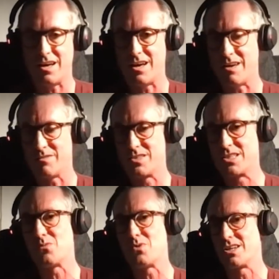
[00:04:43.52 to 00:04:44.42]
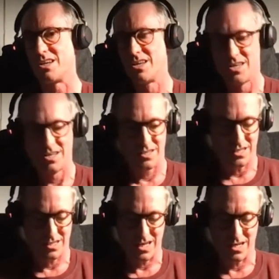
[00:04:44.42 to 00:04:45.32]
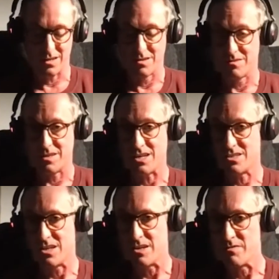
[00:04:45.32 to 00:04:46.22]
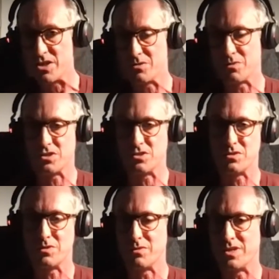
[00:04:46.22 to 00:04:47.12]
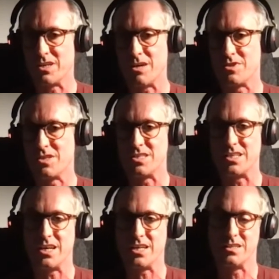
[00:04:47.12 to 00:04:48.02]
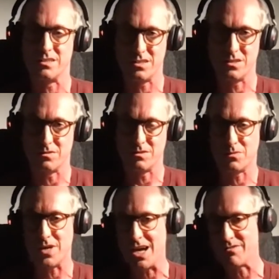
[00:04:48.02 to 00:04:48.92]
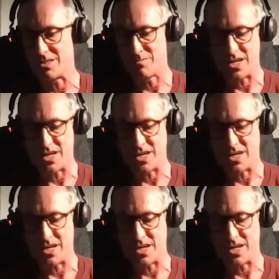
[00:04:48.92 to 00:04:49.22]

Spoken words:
have someone that can actually review what you're doing when it comes to design. So we have that